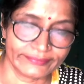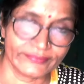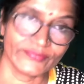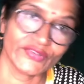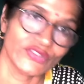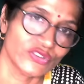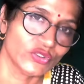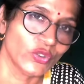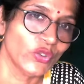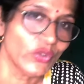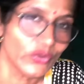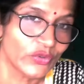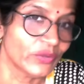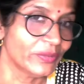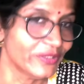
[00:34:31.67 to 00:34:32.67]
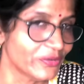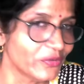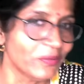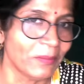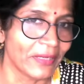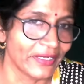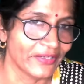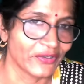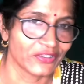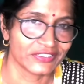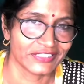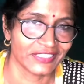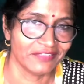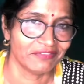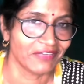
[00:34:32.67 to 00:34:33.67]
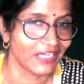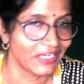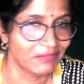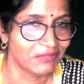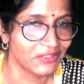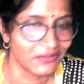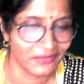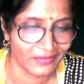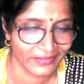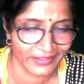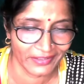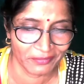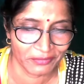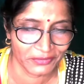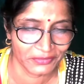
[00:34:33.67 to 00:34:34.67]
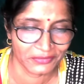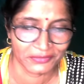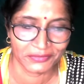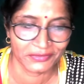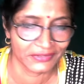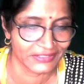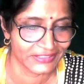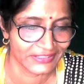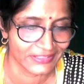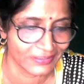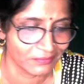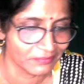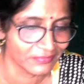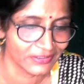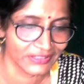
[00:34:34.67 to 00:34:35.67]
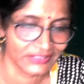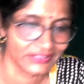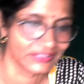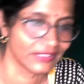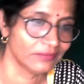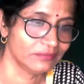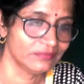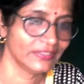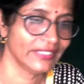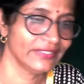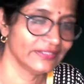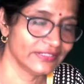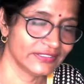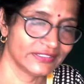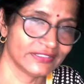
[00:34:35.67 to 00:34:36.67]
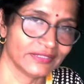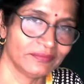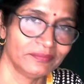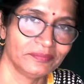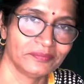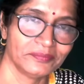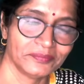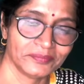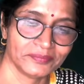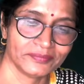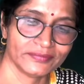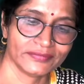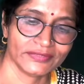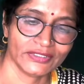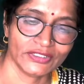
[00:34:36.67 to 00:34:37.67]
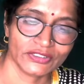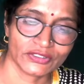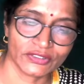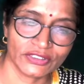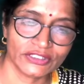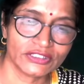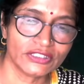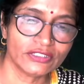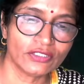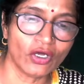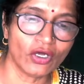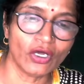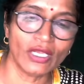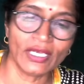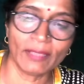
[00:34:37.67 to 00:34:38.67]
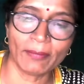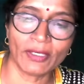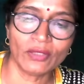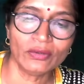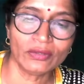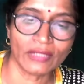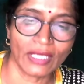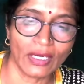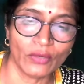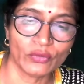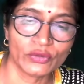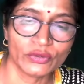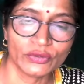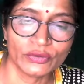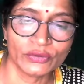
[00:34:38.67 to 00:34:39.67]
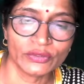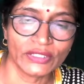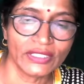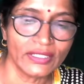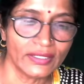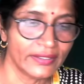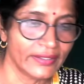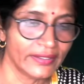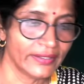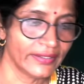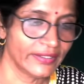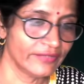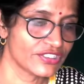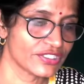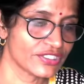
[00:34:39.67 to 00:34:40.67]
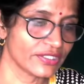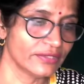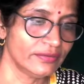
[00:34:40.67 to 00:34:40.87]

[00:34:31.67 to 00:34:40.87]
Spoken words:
so you will do by yourself. I will not help you to do this sum and this sum. So this is all about how to do the division.